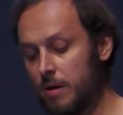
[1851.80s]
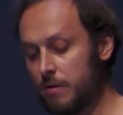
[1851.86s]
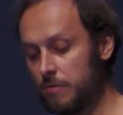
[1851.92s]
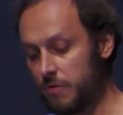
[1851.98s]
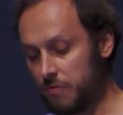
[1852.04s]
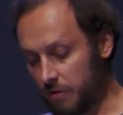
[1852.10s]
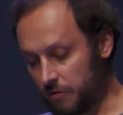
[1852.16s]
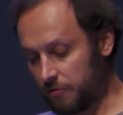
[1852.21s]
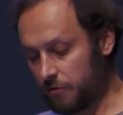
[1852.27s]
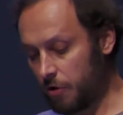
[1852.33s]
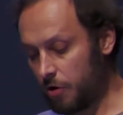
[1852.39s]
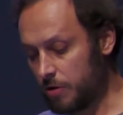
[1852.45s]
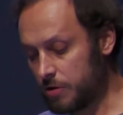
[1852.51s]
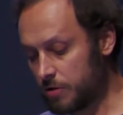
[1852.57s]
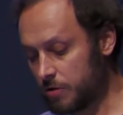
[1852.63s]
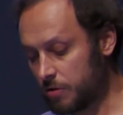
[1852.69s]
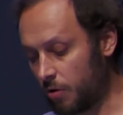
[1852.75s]
We were
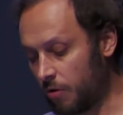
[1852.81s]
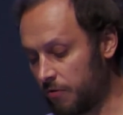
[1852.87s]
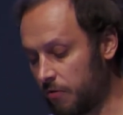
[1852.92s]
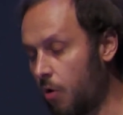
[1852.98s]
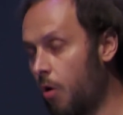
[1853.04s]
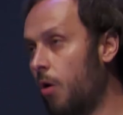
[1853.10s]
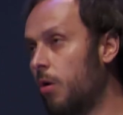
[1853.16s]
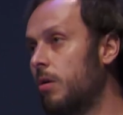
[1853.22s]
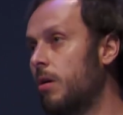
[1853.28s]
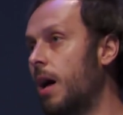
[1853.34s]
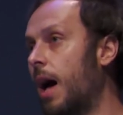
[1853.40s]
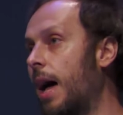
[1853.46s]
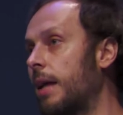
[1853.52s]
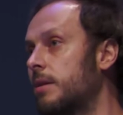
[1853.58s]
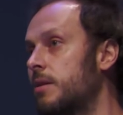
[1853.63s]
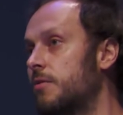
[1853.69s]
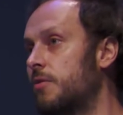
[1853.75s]
first of all
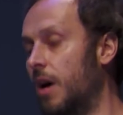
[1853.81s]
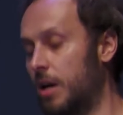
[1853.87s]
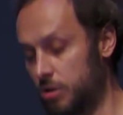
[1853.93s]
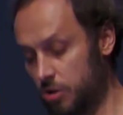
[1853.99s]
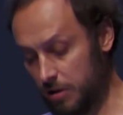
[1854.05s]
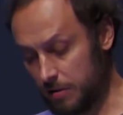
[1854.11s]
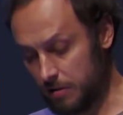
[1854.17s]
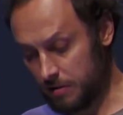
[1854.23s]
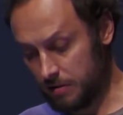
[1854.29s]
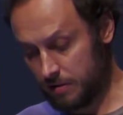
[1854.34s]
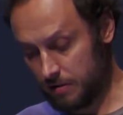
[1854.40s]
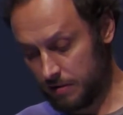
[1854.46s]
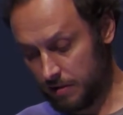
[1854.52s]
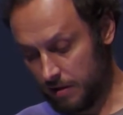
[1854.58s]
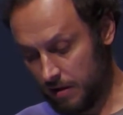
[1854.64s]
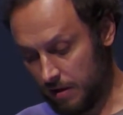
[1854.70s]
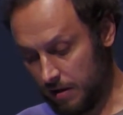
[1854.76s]
anti-fascists.
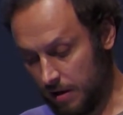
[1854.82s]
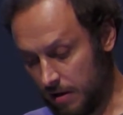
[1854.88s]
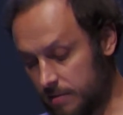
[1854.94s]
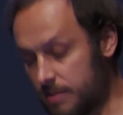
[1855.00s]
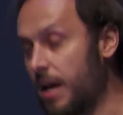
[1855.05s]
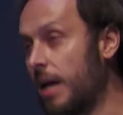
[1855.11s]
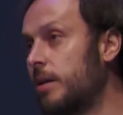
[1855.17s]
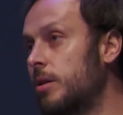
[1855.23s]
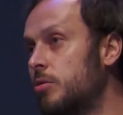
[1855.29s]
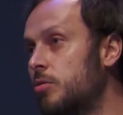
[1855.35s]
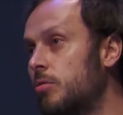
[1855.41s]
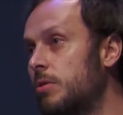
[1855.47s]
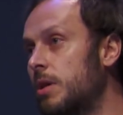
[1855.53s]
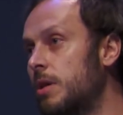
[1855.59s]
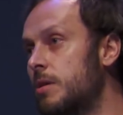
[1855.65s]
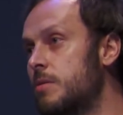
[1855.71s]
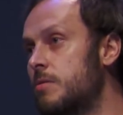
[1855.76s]
Second to
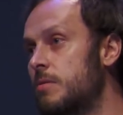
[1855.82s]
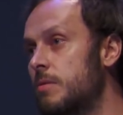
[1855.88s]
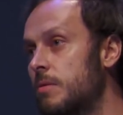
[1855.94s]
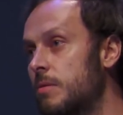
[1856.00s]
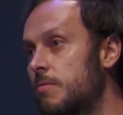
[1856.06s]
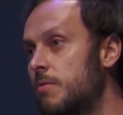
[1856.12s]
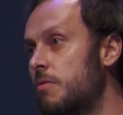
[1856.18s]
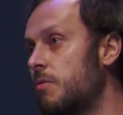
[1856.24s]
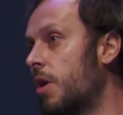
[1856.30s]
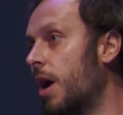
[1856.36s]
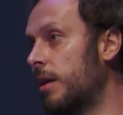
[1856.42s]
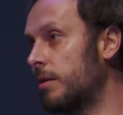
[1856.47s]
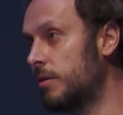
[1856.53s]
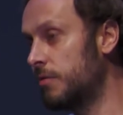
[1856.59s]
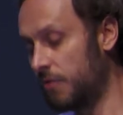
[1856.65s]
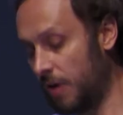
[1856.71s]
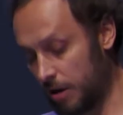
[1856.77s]
this, we were
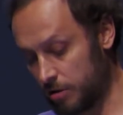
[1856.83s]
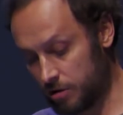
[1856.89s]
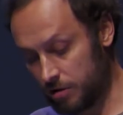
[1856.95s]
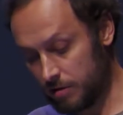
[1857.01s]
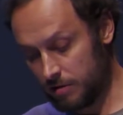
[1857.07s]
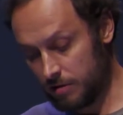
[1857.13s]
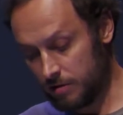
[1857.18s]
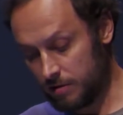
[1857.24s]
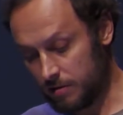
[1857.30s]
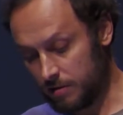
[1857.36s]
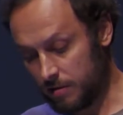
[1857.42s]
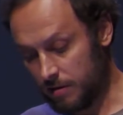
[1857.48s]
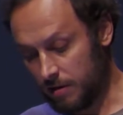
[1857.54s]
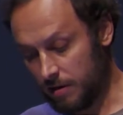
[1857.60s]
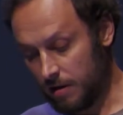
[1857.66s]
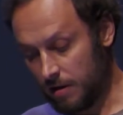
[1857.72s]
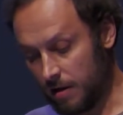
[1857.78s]
anti-fascists.
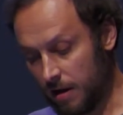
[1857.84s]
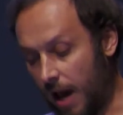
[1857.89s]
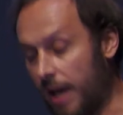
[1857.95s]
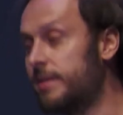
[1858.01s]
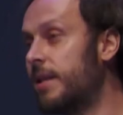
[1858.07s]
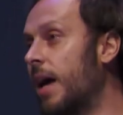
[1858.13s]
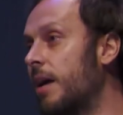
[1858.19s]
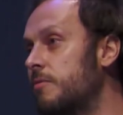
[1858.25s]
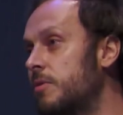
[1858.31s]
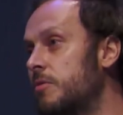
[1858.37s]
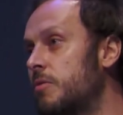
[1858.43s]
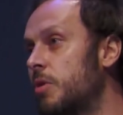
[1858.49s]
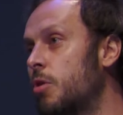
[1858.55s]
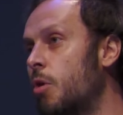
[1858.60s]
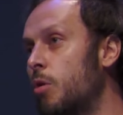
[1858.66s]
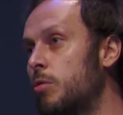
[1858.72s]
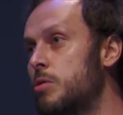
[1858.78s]
And then we
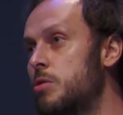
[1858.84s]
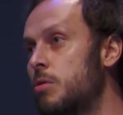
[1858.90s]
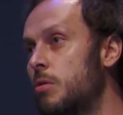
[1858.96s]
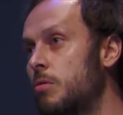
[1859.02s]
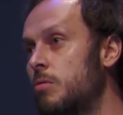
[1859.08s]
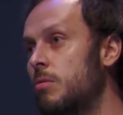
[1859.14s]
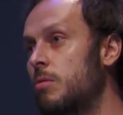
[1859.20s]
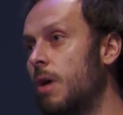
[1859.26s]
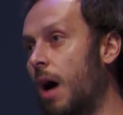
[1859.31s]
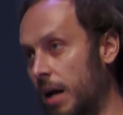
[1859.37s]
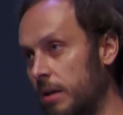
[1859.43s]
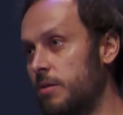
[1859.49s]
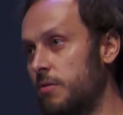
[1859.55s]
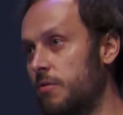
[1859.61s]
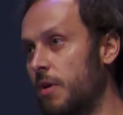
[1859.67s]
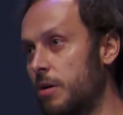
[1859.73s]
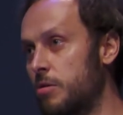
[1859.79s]
were also
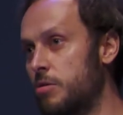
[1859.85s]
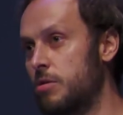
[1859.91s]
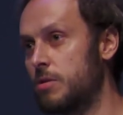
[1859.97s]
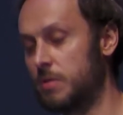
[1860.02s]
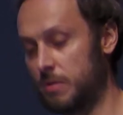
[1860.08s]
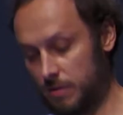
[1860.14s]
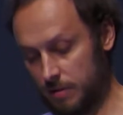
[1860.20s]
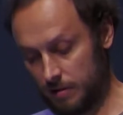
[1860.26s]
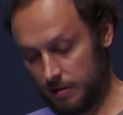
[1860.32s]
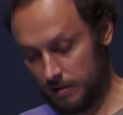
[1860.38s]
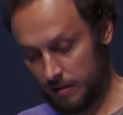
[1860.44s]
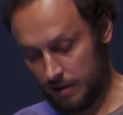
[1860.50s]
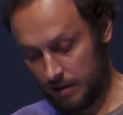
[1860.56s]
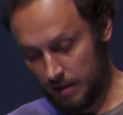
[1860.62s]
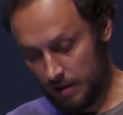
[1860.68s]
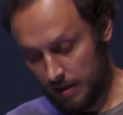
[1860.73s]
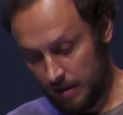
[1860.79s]
anti-fascists."
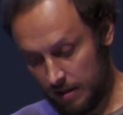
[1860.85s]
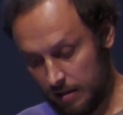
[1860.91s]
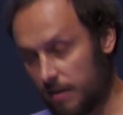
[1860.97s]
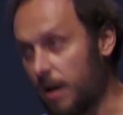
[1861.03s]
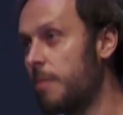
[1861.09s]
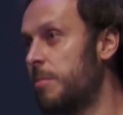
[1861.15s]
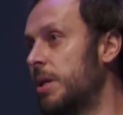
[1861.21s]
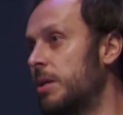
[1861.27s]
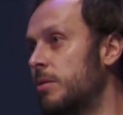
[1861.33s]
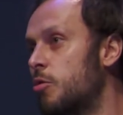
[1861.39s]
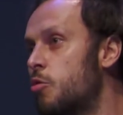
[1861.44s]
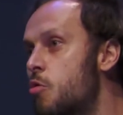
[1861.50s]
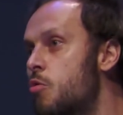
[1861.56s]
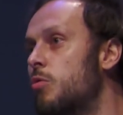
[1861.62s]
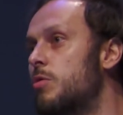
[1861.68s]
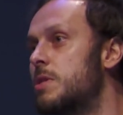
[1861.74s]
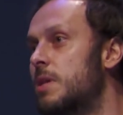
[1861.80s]
I mean,
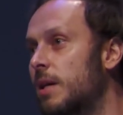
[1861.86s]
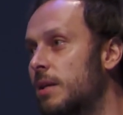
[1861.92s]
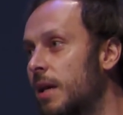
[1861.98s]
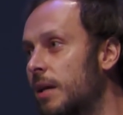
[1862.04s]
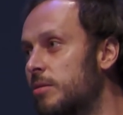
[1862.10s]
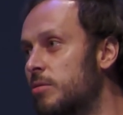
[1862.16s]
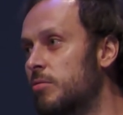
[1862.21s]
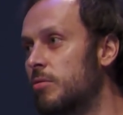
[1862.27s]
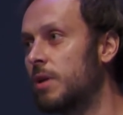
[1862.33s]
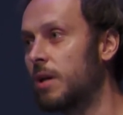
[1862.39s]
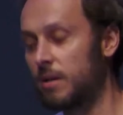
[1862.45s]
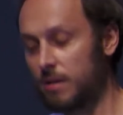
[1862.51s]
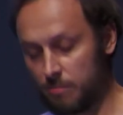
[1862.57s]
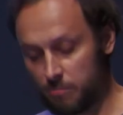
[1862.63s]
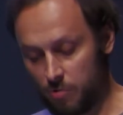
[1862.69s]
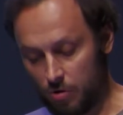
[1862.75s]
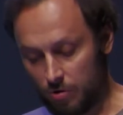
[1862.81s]
who could say that
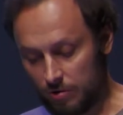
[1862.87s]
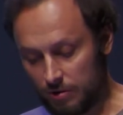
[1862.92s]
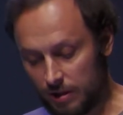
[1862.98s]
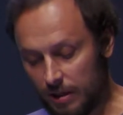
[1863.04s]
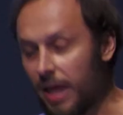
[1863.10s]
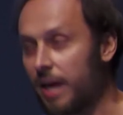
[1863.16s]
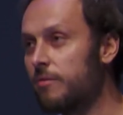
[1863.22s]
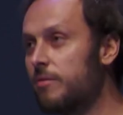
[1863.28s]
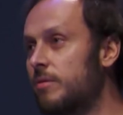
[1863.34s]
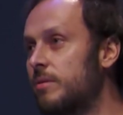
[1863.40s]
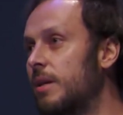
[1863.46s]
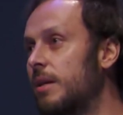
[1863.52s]
today among the left,